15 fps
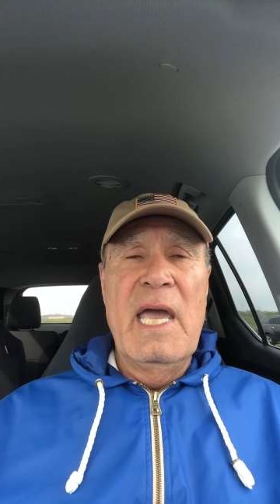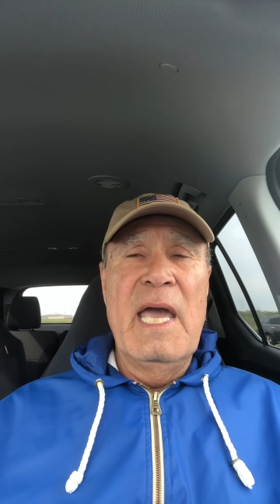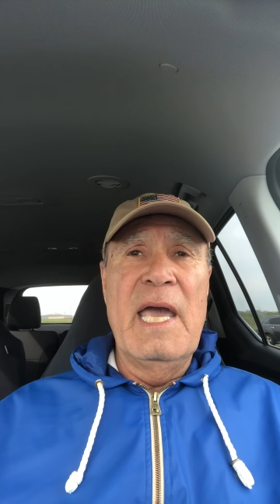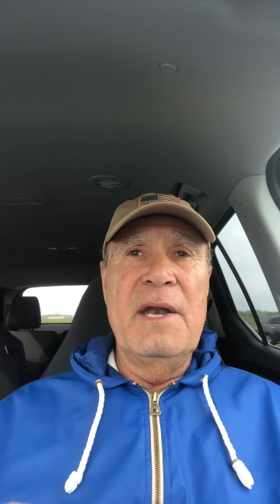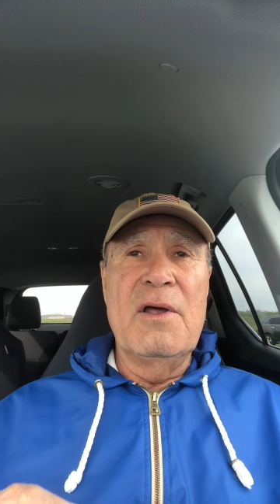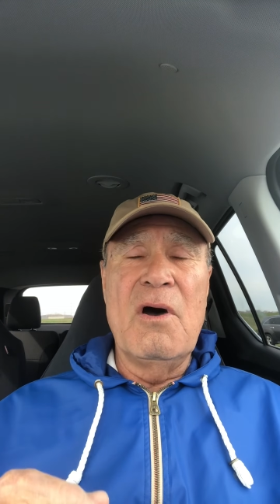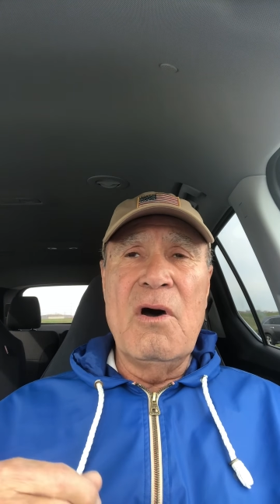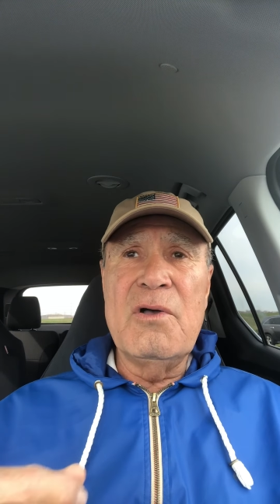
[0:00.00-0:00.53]

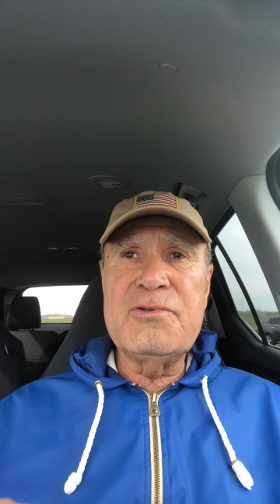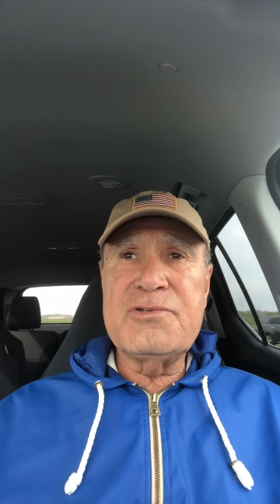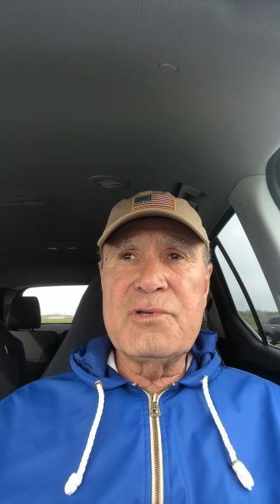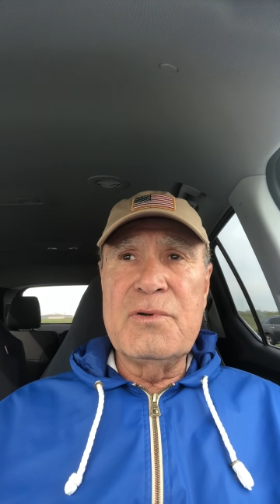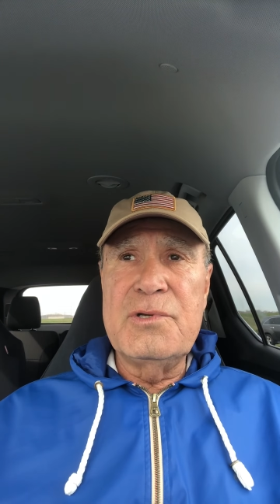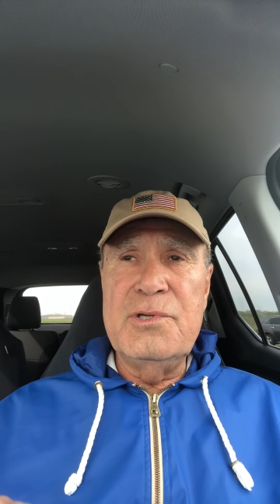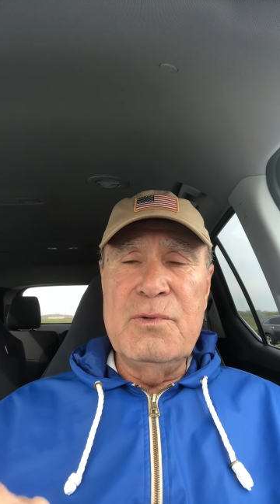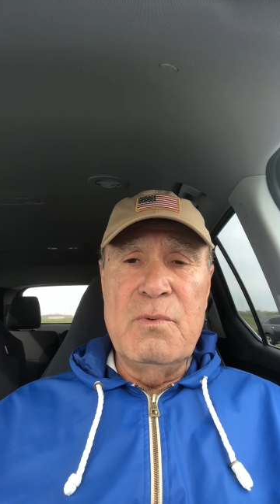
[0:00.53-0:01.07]
and
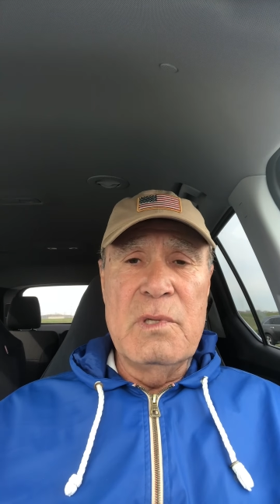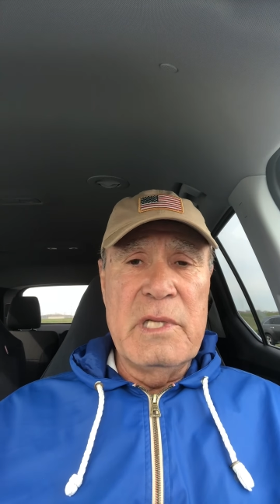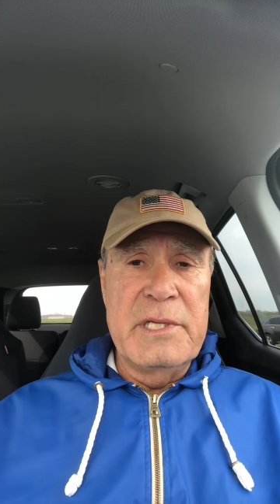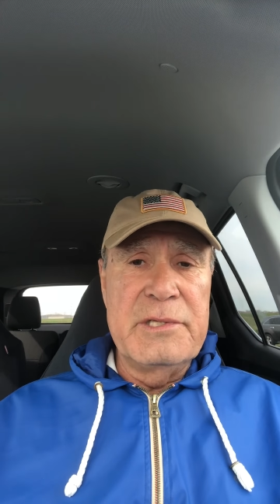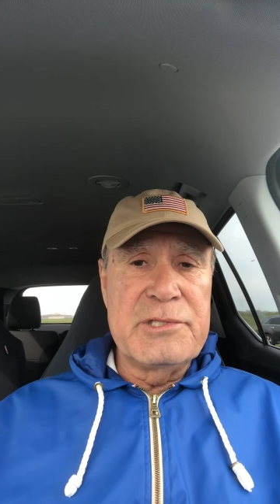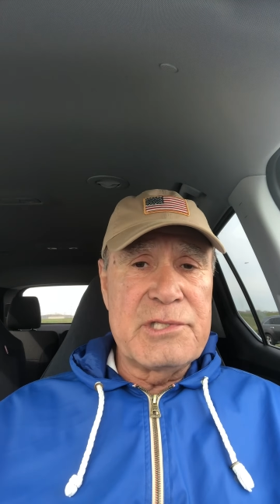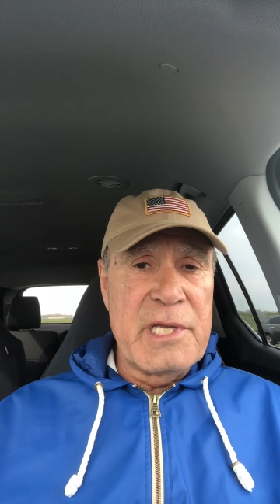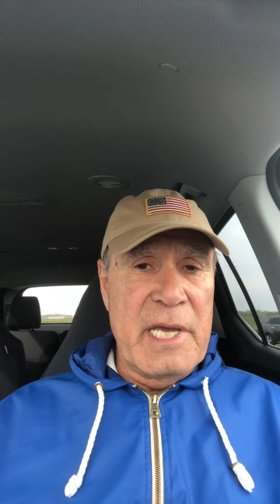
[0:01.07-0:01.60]
also you will
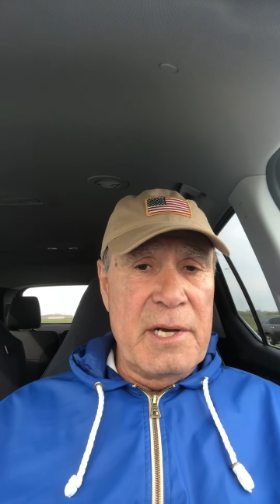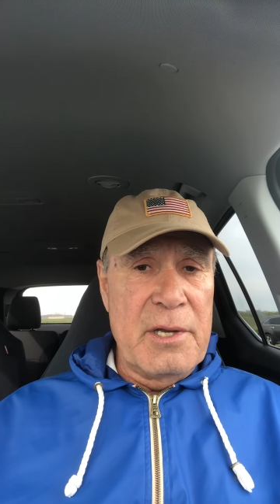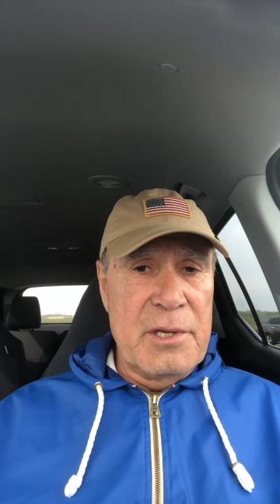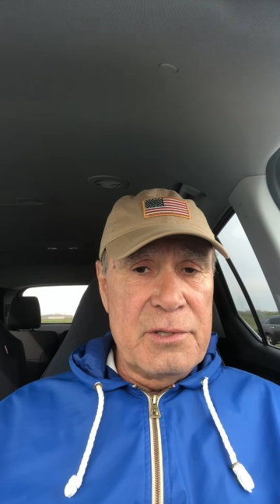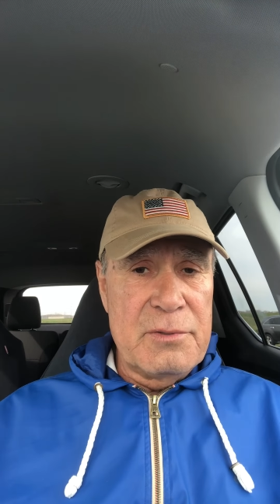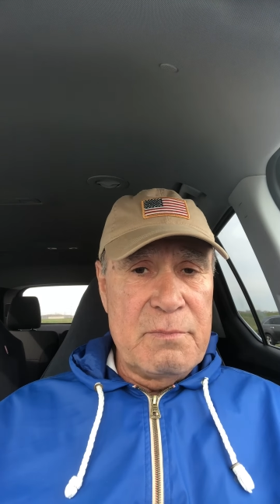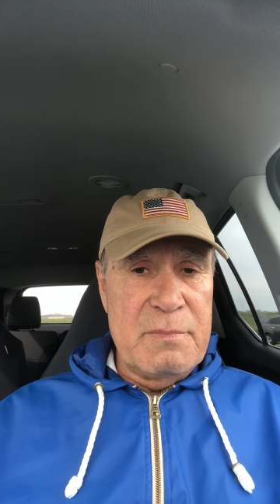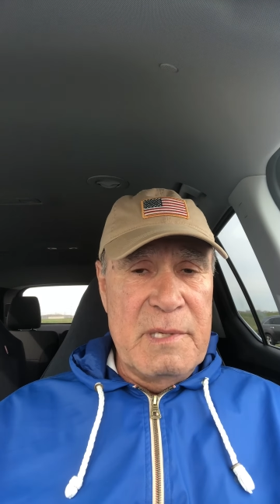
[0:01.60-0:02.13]
understand
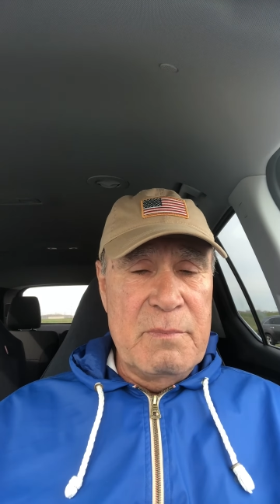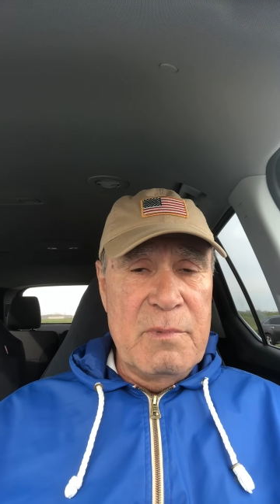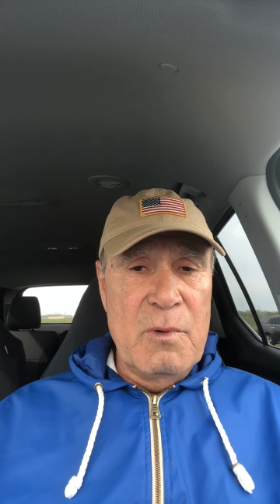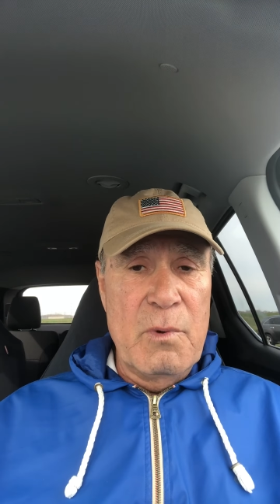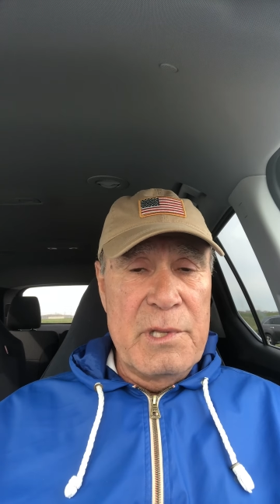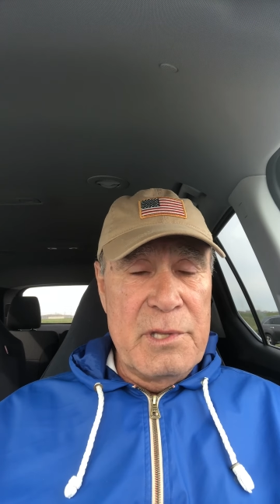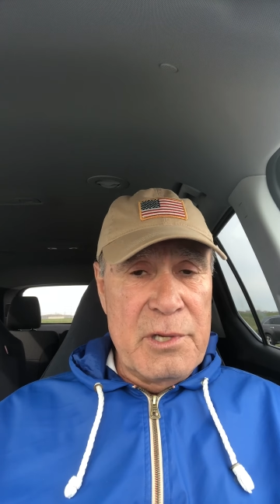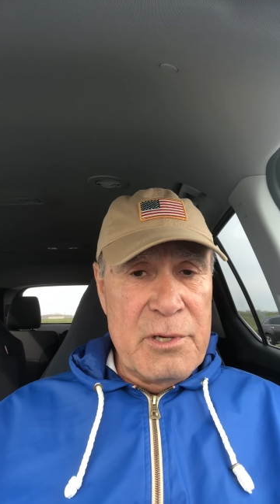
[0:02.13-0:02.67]
other people
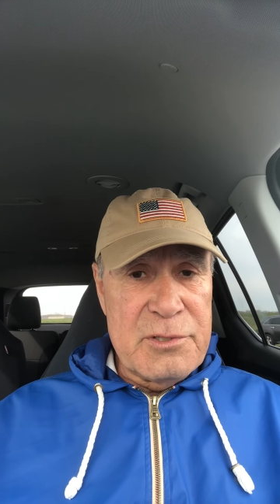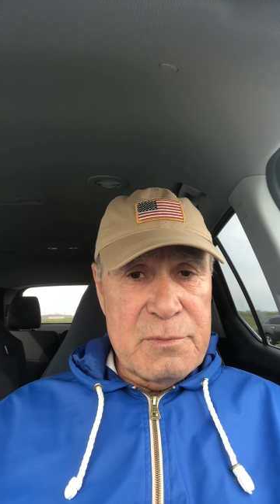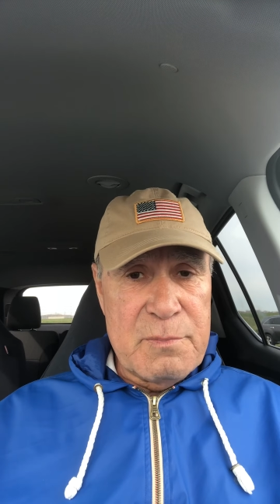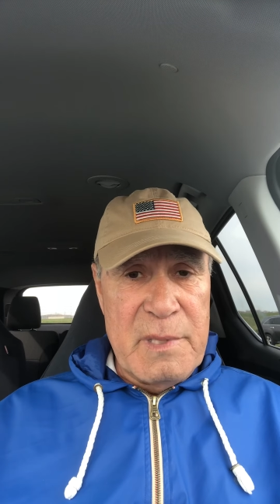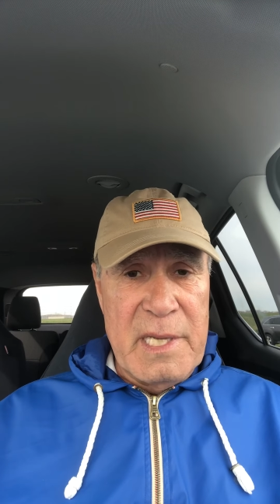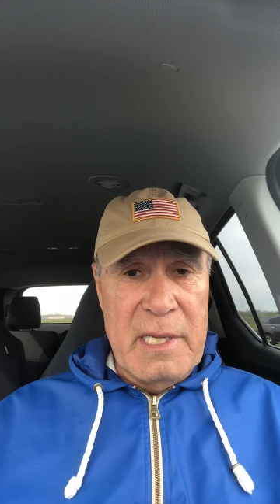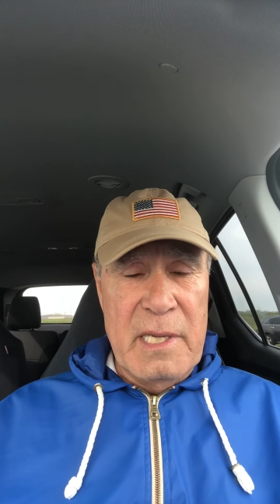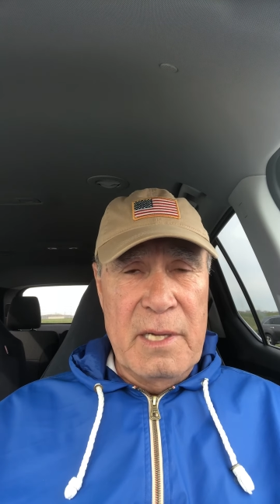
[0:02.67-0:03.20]
when they're
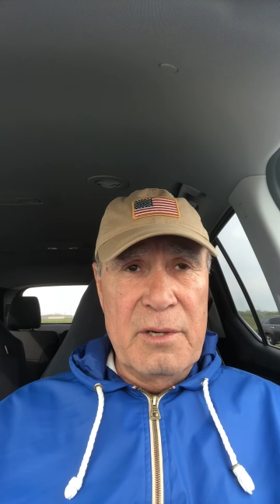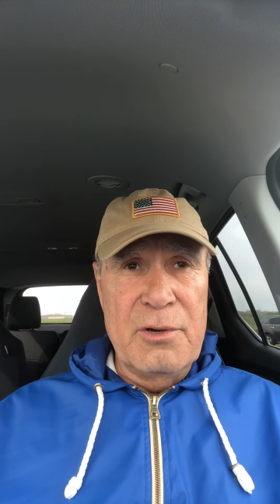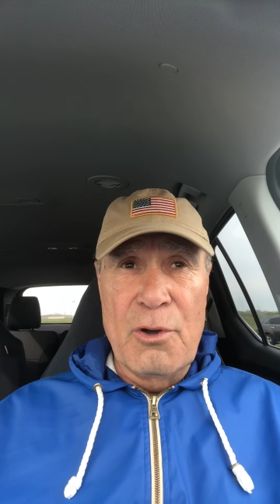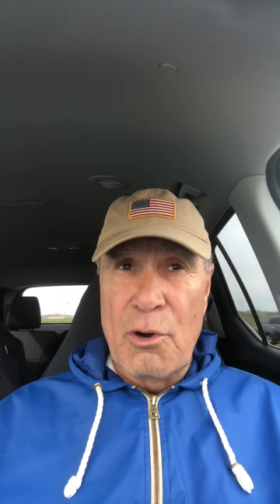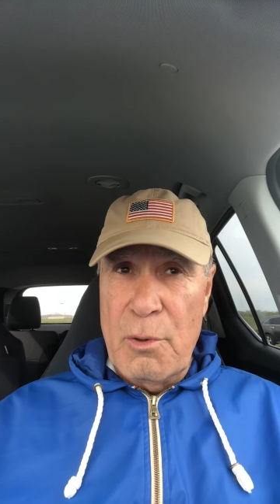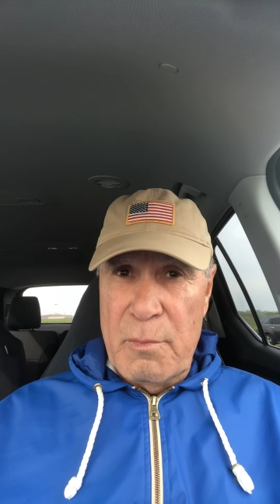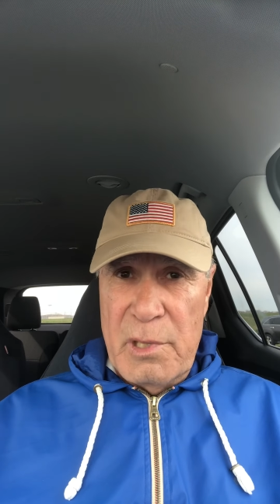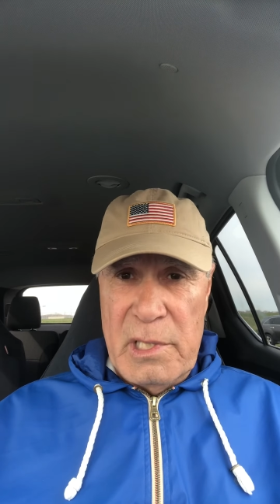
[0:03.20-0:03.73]
speaking
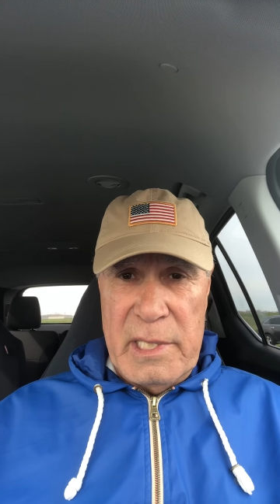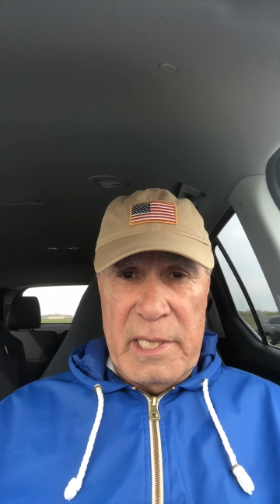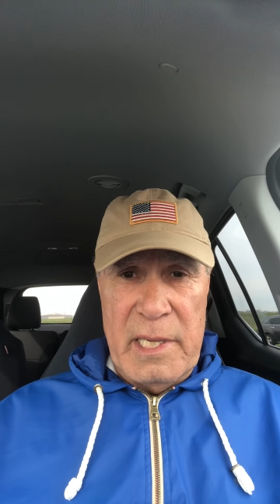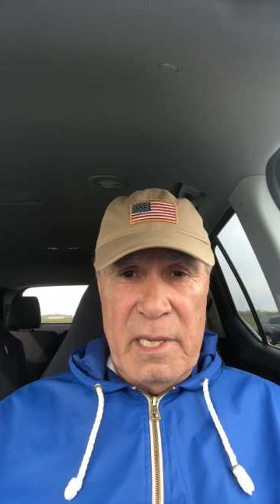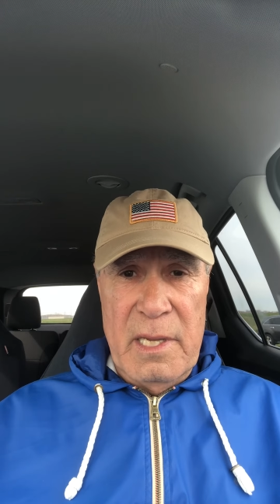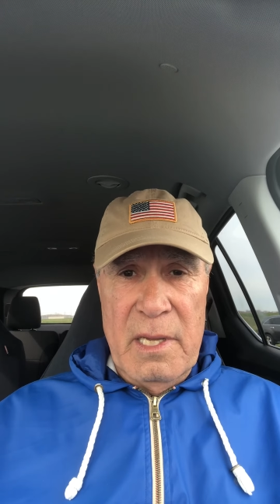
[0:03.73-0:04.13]
normally.